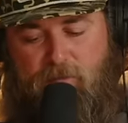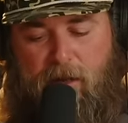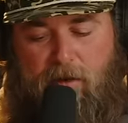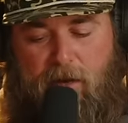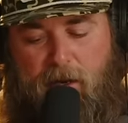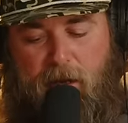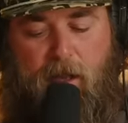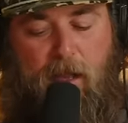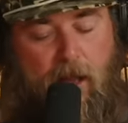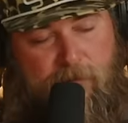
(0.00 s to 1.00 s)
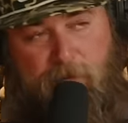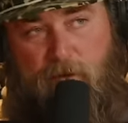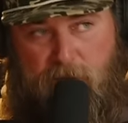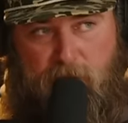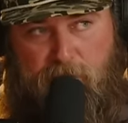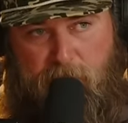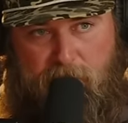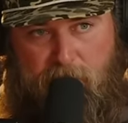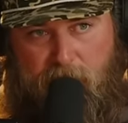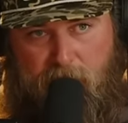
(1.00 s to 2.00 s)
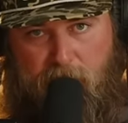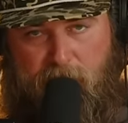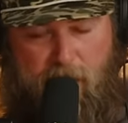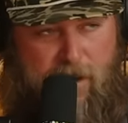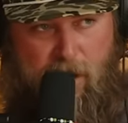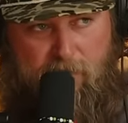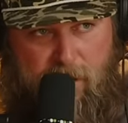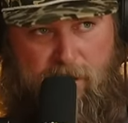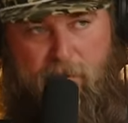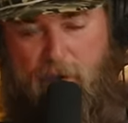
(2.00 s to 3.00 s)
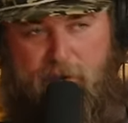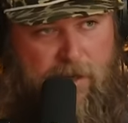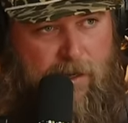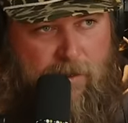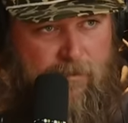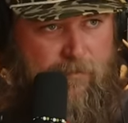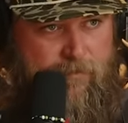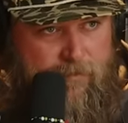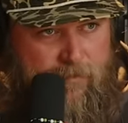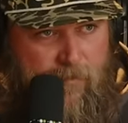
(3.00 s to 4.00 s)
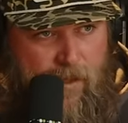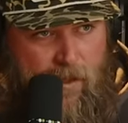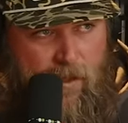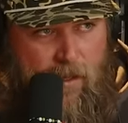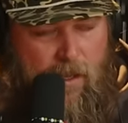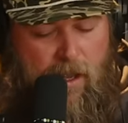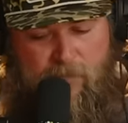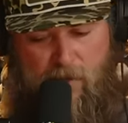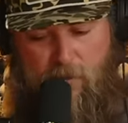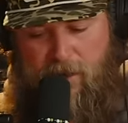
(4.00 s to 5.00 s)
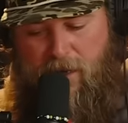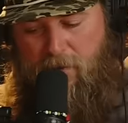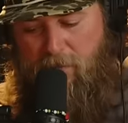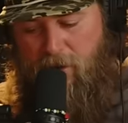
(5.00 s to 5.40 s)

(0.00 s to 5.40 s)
weather, like a flow through suppressor may not be the most ideal. If I want to keep